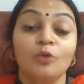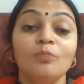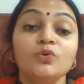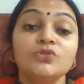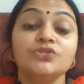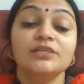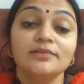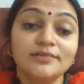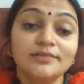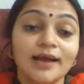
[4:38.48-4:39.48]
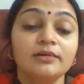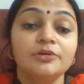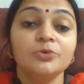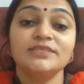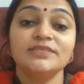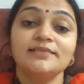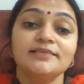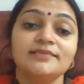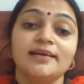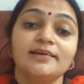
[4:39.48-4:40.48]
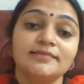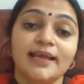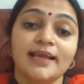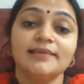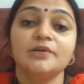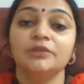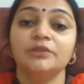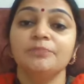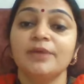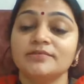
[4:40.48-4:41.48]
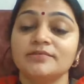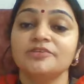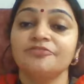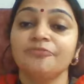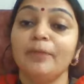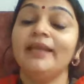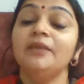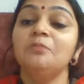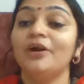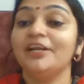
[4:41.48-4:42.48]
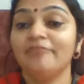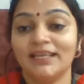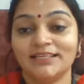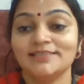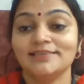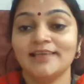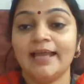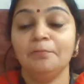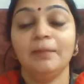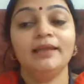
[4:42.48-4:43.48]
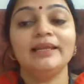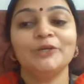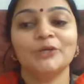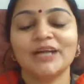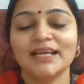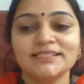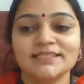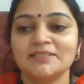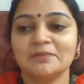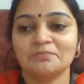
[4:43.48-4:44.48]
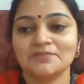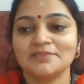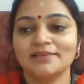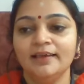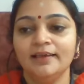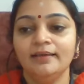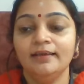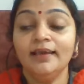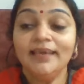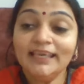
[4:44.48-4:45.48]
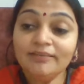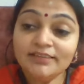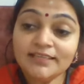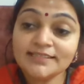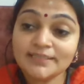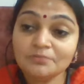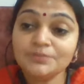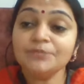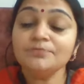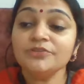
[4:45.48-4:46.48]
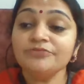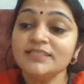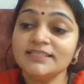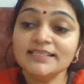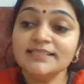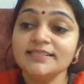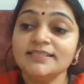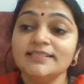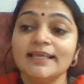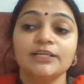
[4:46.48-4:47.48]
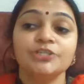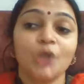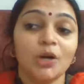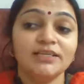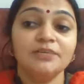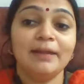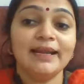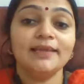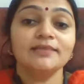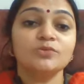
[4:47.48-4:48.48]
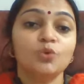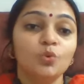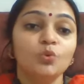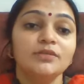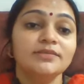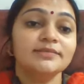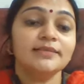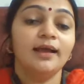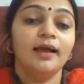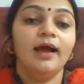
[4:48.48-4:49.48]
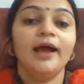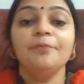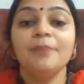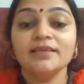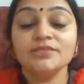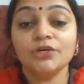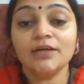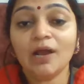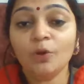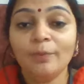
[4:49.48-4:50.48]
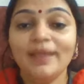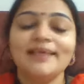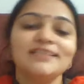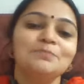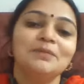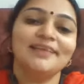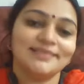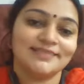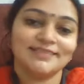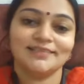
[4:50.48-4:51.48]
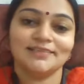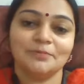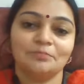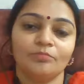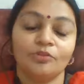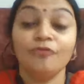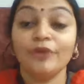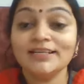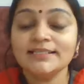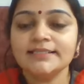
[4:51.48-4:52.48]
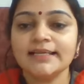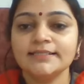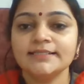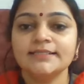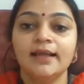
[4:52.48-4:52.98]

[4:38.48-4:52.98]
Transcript: Most drug dosages are decided on the basis of male body weight and male endocrine systems. Even the symptoms of diseases that are taught in medical schools are based on how men experience it. For instance,